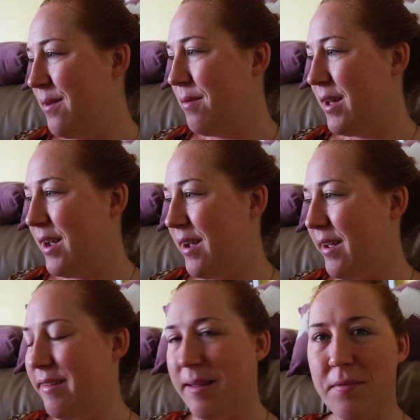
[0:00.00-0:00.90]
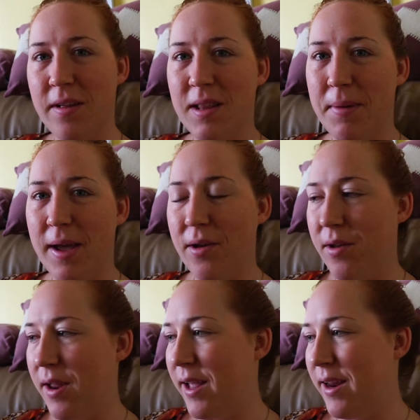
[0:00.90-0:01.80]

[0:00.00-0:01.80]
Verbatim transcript: but uh, he slept on the bed all night,